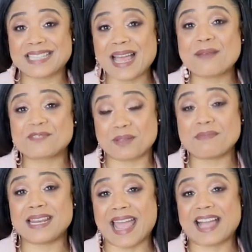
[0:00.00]
time to
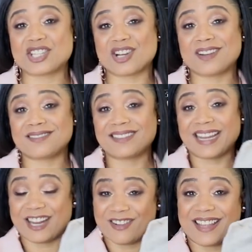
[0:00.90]
meet Asher.
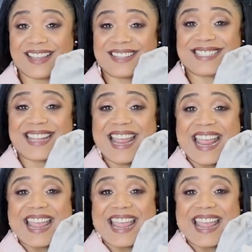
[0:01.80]
Here he is.